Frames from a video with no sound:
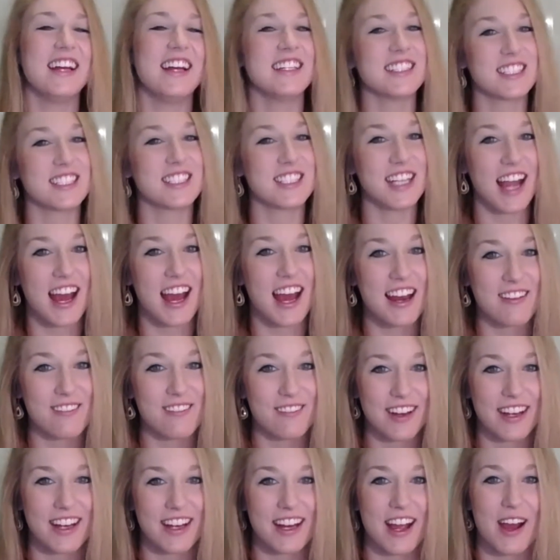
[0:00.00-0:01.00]
She had a
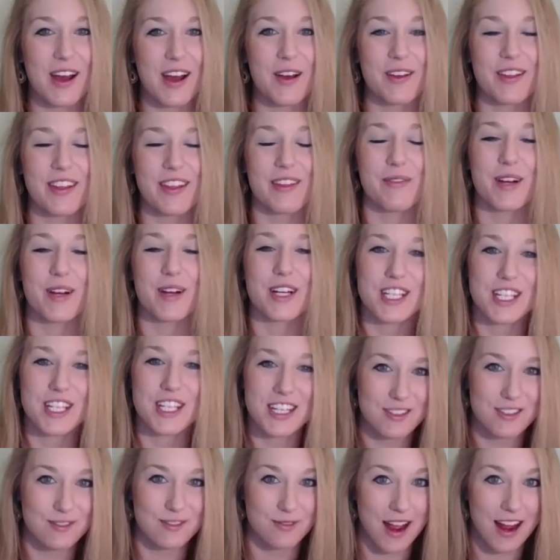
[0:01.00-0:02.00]
video where she
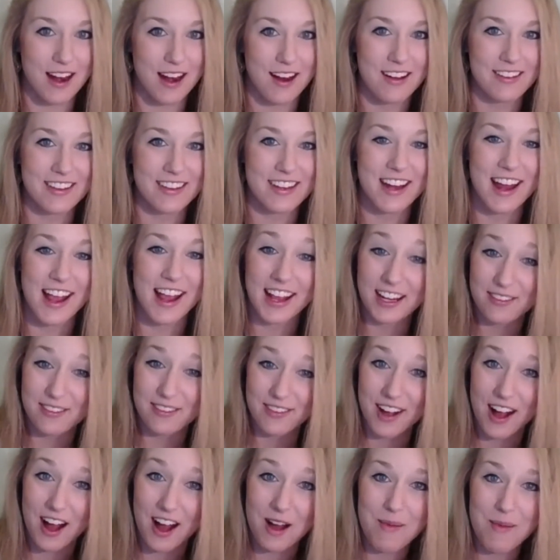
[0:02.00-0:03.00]
just read all the negative
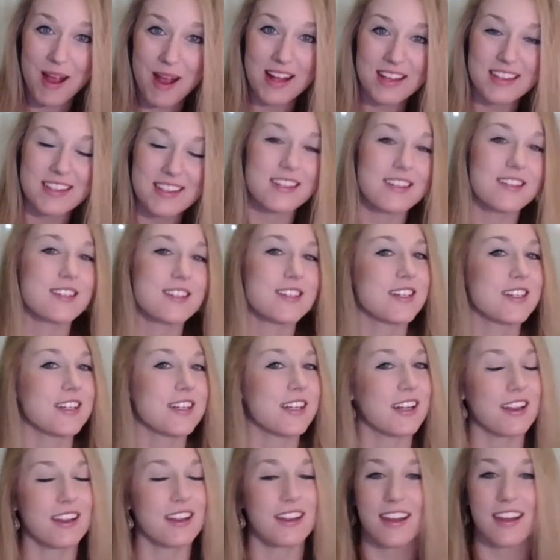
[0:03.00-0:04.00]
comments, and
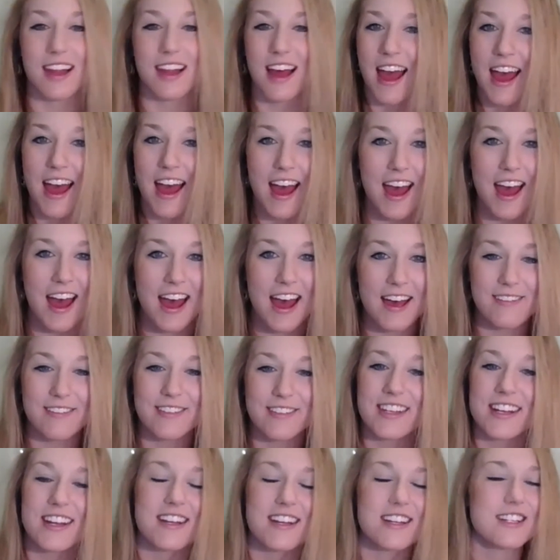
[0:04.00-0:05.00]
she
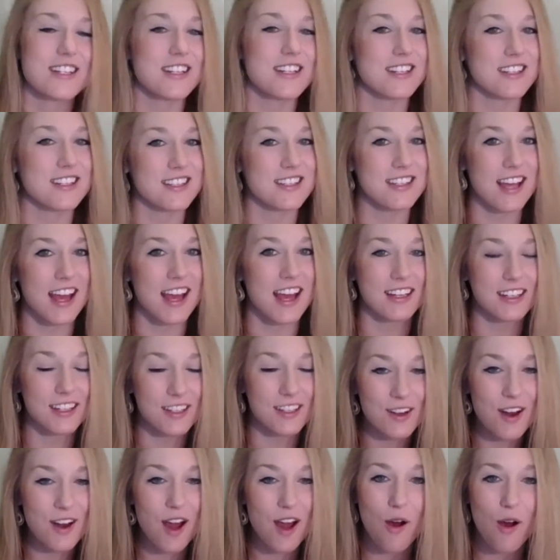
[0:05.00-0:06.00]
laughed, and she said,
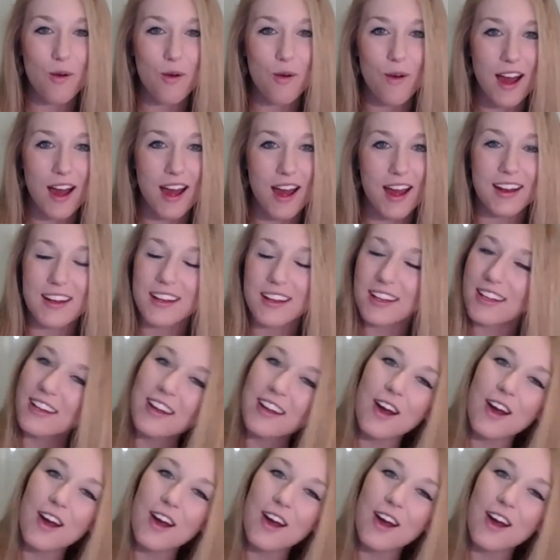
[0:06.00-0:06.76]
you know what,